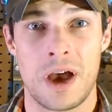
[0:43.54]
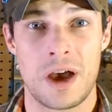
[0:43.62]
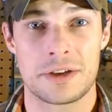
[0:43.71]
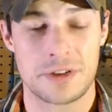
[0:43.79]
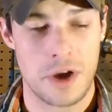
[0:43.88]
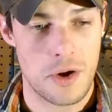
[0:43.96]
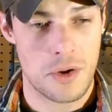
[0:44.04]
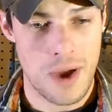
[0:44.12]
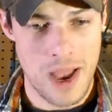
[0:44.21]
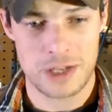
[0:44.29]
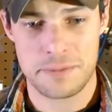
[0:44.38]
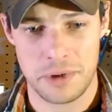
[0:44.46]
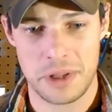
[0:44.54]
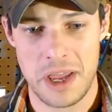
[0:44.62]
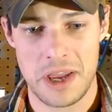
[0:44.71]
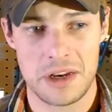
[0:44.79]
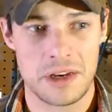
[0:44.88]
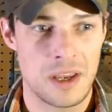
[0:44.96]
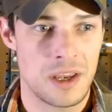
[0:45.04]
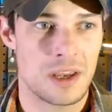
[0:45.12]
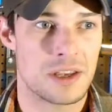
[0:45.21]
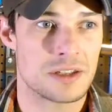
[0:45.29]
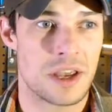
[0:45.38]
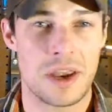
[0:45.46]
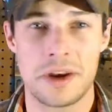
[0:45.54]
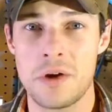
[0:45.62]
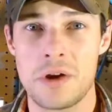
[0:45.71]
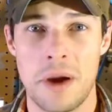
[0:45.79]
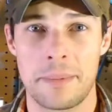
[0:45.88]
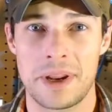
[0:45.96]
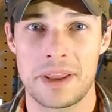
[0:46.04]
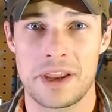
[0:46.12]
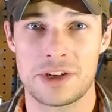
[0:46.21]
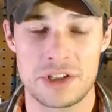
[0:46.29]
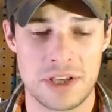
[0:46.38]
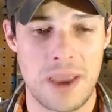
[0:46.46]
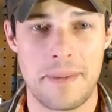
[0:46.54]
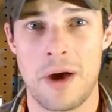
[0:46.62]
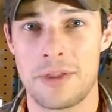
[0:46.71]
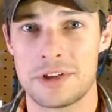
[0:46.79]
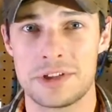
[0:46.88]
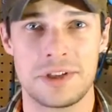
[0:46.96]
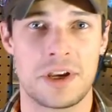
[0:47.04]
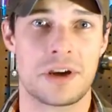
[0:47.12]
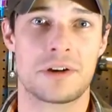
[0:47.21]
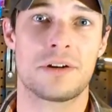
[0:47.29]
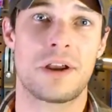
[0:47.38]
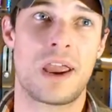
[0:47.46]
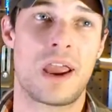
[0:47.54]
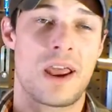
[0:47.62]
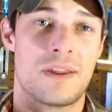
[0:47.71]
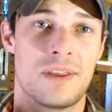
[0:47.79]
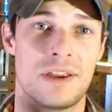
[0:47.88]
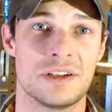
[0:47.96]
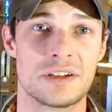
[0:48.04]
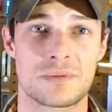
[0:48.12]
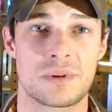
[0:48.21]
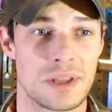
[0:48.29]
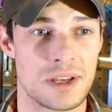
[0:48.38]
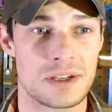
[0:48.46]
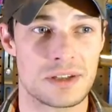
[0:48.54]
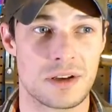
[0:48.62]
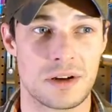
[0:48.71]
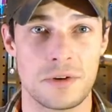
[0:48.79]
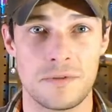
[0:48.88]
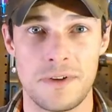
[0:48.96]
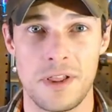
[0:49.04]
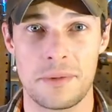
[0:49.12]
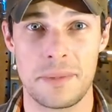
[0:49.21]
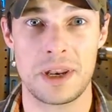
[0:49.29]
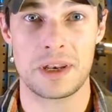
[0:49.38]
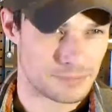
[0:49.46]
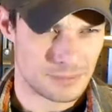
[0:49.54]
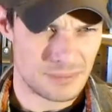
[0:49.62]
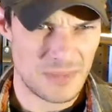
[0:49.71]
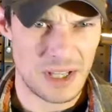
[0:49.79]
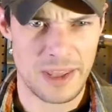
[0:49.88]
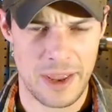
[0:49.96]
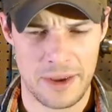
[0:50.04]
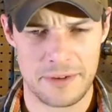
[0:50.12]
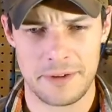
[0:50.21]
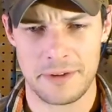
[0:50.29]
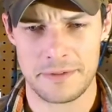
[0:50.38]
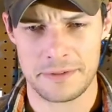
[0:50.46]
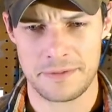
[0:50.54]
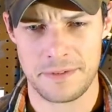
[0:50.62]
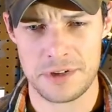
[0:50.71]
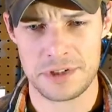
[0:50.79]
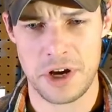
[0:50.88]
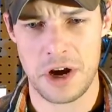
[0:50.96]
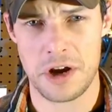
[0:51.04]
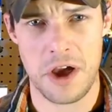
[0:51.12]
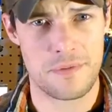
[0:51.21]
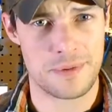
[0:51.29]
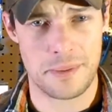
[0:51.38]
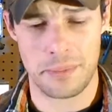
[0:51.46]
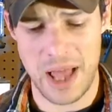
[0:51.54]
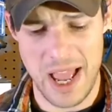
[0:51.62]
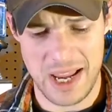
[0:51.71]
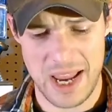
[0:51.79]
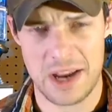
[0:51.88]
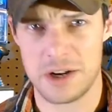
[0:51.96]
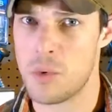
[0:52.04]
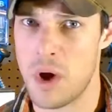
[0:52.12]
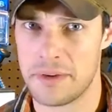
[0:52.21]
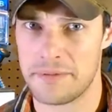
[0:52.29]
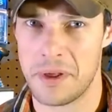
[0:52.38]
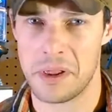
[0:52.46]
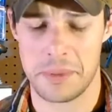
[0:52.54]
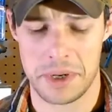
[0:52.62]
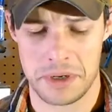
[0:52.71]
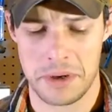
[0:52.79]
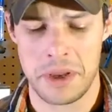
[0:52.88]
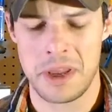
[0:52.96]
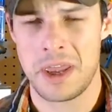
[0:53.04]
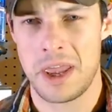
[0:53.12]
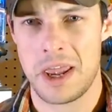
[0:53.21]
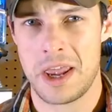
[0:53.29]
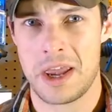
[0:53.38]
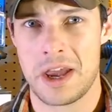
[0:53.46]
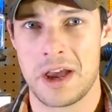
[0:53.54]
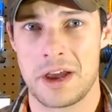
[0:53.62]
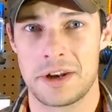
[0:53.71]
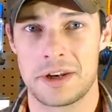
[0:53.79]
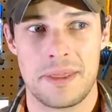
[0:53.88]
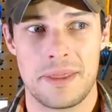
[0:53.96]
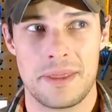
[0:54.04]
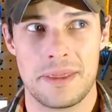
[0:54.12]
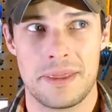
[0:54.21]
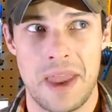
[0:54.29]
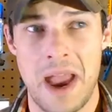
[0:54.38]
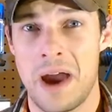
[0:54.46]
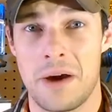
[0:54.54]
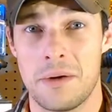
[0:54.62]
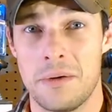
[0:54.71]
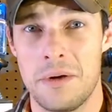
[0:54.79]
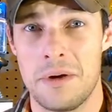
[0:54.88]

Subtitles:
So XPERLAND is a new company that just came out this year, and they just released a new filament. They first started off with a black and a white filament, and now,